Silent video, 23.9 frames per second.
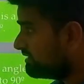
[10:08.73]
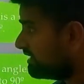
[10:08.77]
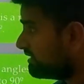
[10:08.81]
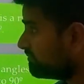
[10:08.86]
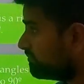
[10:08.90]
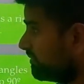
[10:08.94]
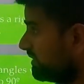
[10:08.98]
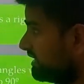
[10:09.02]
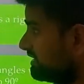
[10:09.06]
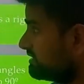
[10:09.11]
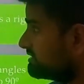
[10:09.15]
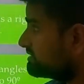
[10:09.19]

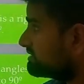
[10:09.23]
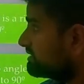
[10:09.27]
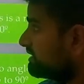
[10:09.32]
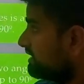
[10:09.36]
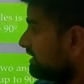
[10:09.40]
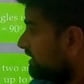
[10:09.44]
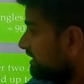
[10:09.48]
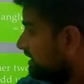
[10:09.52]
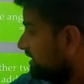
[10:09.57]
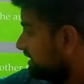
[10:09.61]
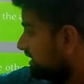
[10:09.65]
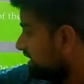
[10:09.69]
that
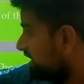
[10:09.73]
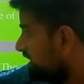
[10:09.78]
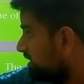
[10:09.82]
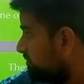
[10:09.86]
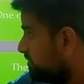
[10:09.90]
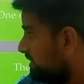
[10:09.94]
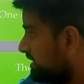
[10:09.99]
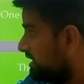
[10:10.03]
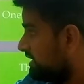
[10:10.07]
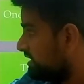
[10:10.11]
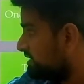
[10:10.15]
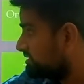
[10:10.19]
means
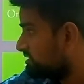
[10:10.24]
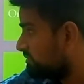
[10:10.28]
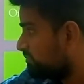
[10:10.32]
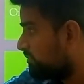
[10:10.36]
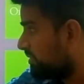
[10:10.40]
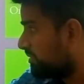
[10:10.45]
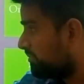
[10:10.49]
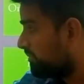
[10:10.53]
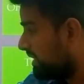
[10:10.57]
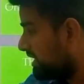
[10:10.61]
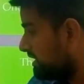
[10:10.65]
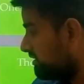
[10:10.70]
AB is a
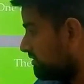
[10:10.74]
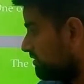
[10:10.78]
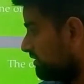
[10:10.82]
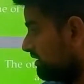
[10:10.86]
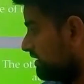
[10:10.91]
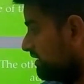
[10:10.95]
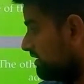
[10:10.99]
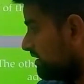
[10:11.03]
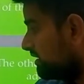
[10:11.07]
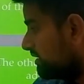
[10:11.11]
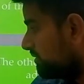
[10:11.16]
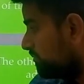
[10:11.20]

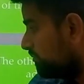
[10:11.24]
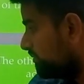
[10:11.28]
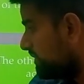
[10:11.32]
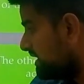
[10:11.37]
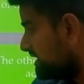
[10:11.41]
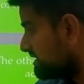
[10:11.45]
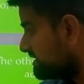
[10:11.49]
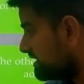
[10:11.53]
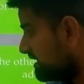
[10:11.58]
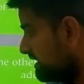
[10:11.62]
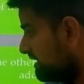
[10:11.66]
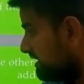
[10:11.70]
perpendicular,
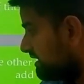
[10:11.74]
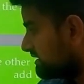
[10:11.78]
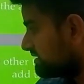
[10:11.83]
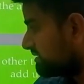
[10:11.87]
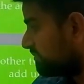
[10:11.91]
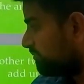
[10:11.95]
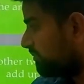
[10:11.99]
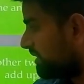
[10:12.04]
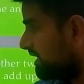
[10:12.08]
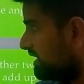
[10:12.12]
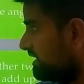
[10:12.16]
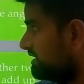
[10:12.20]
BC is
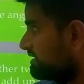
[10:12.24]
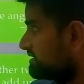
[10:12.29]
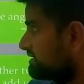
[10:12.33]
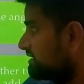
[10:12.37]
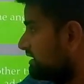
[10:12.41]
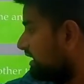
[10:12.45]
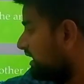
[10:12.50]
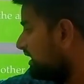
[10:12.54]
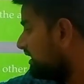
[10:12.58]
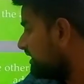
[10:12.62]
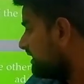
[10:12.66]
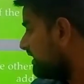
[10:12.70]
a
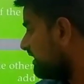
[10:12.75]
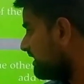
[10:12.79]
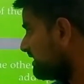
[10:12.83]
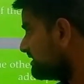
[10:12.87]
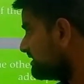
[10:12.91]
base, and